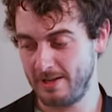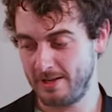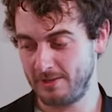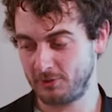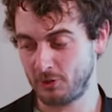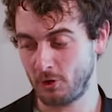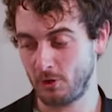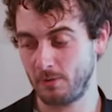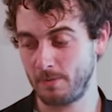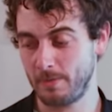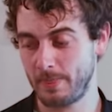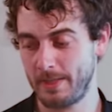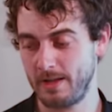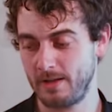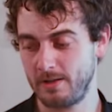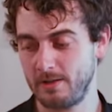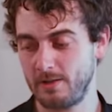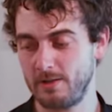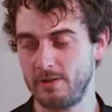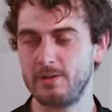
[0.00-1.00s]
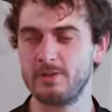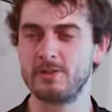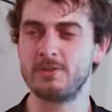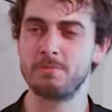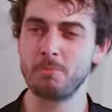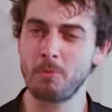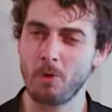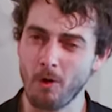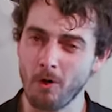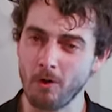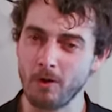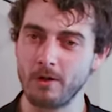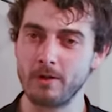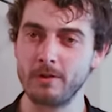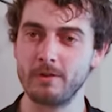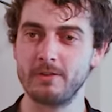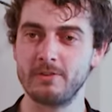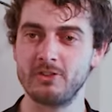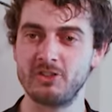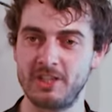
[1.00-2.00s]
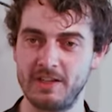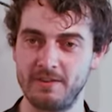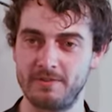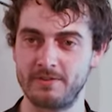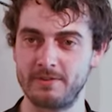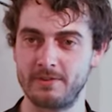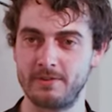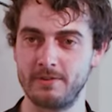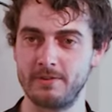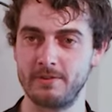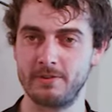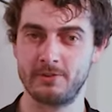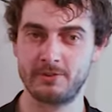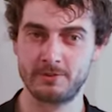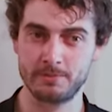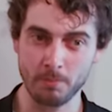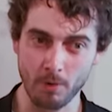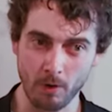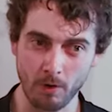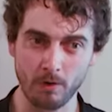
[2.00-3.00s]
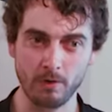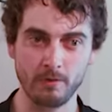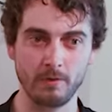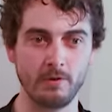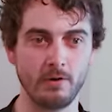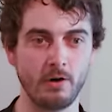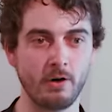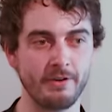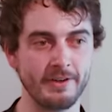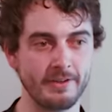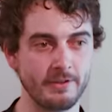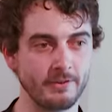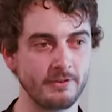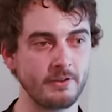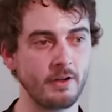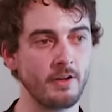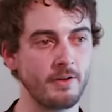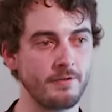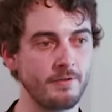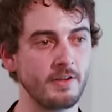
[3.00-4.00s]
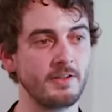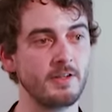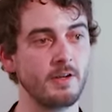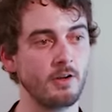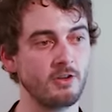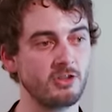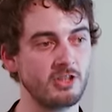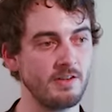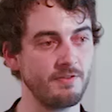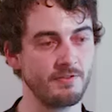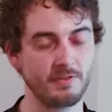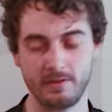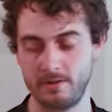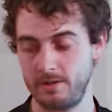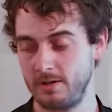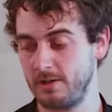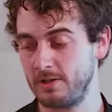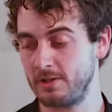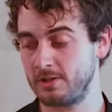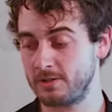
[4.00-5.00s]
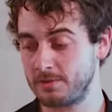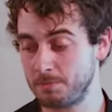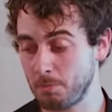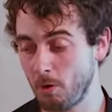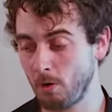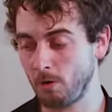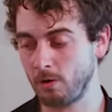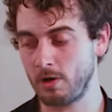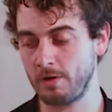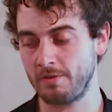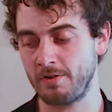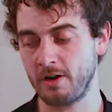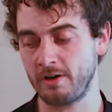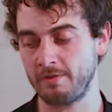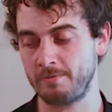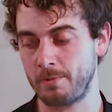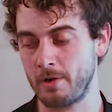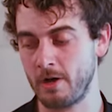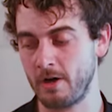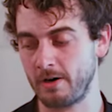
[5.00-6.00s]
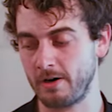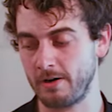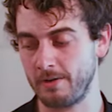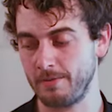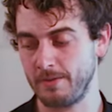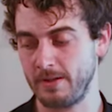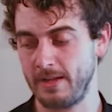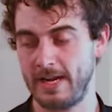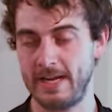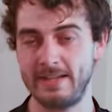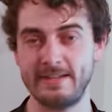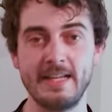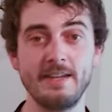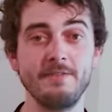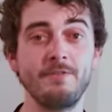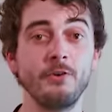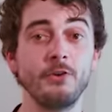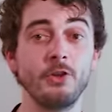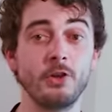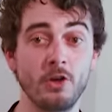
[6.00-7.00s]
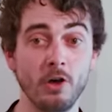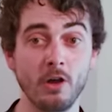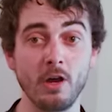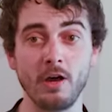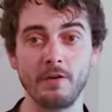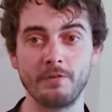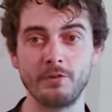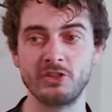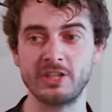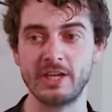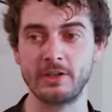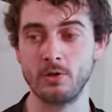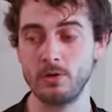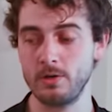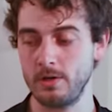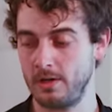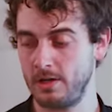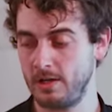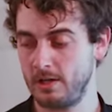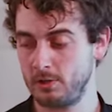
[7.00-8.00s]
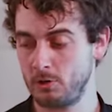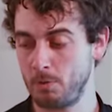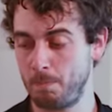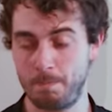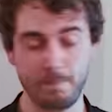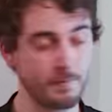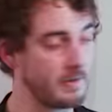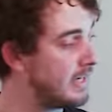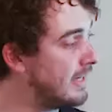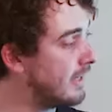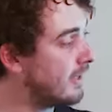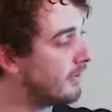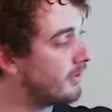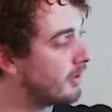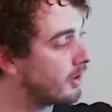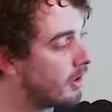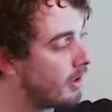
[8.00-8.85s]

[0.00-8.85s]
So small shifts, small horizontal and vertical shifts, small level of blur. And then for the color of the shadow, you click on the